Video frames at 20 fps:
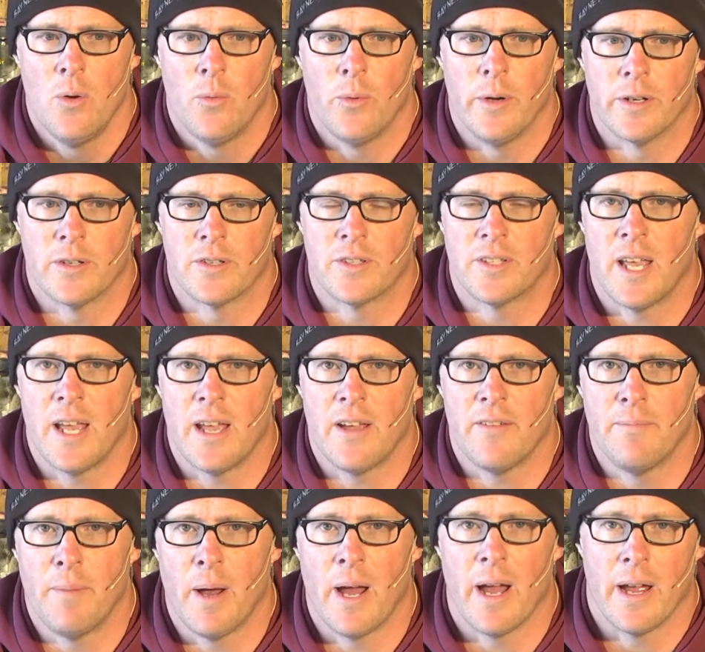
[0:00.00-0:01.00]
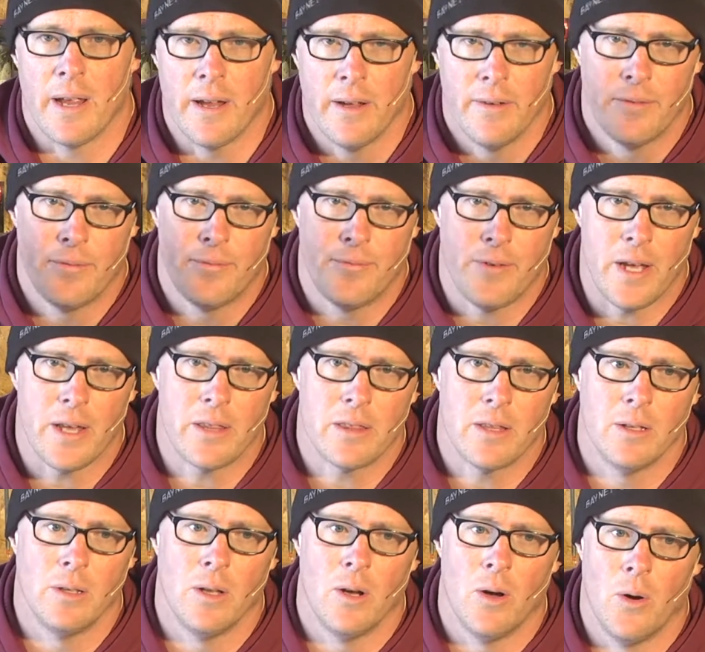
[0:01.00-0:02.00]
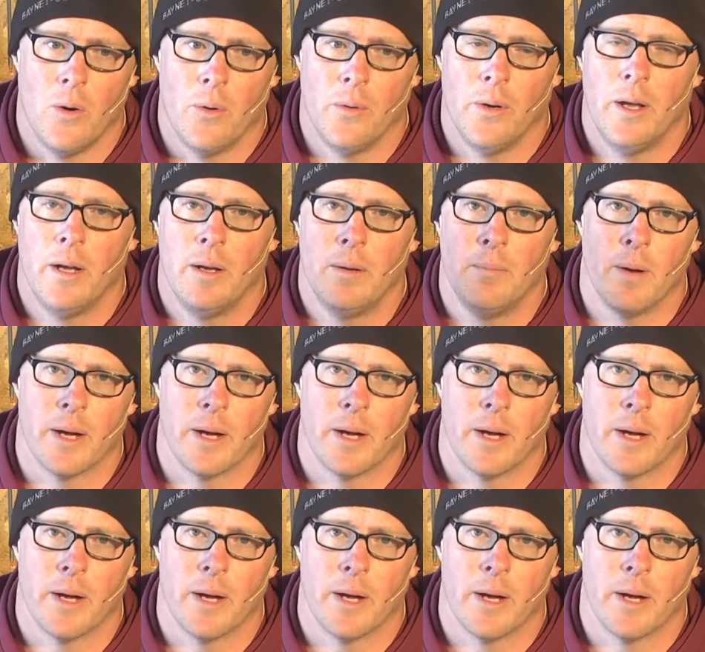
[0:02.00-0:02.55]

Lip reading: We are saved by faith alone,